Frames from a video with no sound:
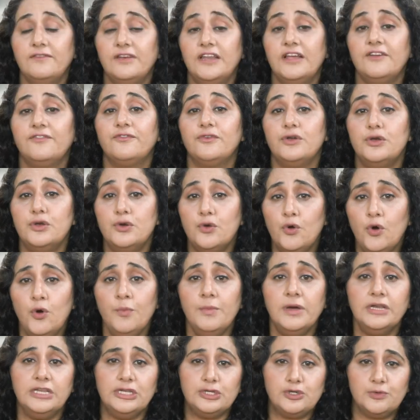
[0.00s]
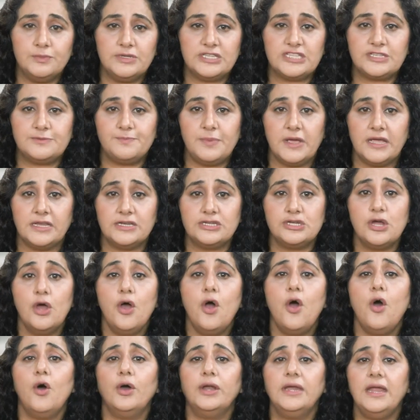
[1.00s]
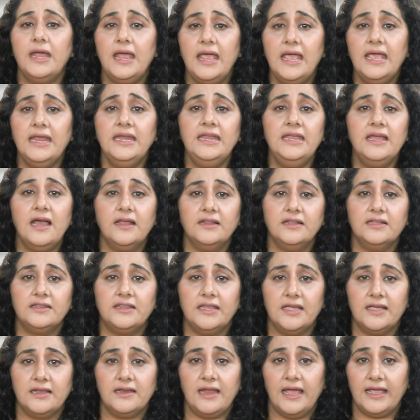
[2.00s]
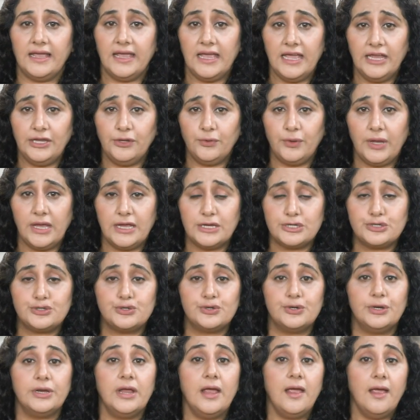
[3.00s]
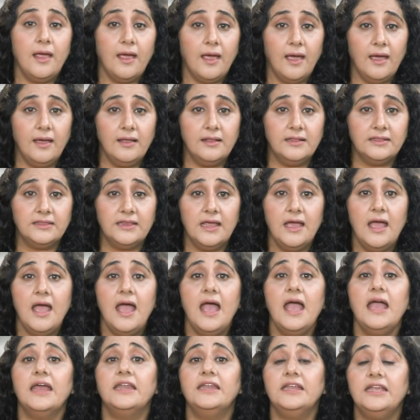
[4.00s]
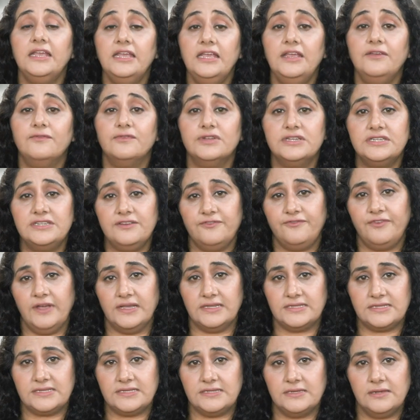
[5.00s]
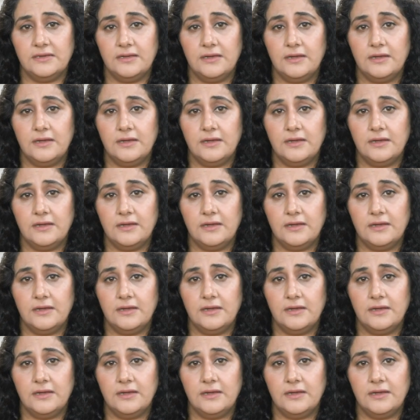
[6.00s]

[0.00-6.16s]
left no money to be spent on any other thing like education, health, and even defense.